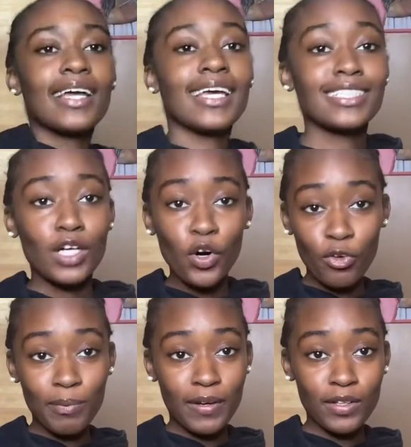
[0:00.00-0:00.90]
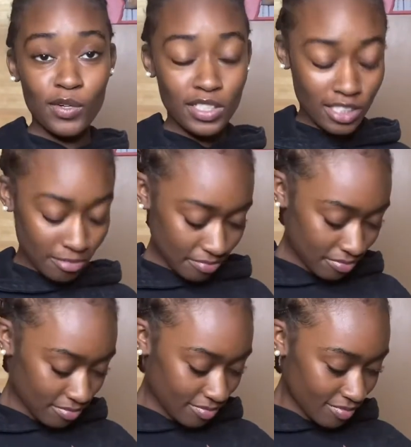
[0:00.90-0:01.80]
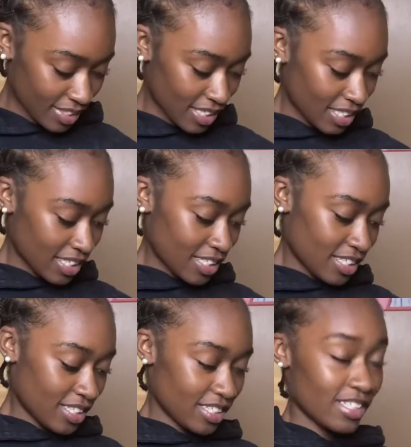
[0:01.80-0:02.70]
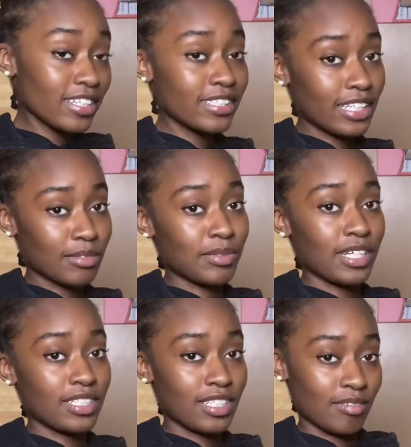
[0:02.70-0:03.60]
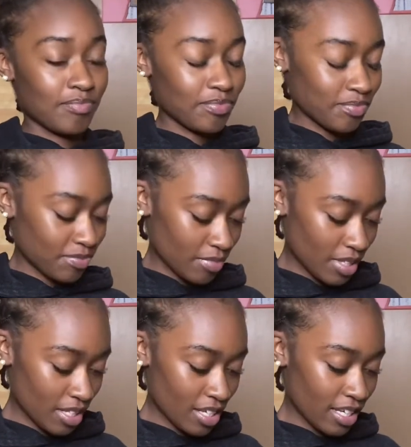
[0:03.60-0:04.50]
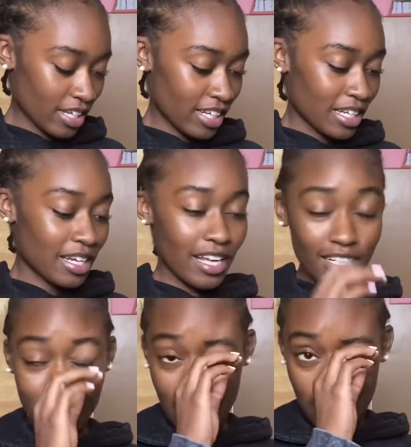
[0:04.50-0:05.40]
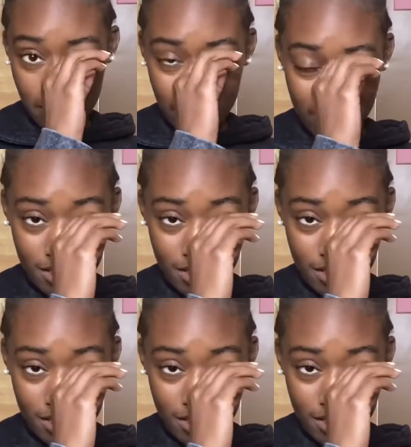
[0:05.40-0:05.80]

It's an oatmeal lotion. At least that's what they say. Next, I have this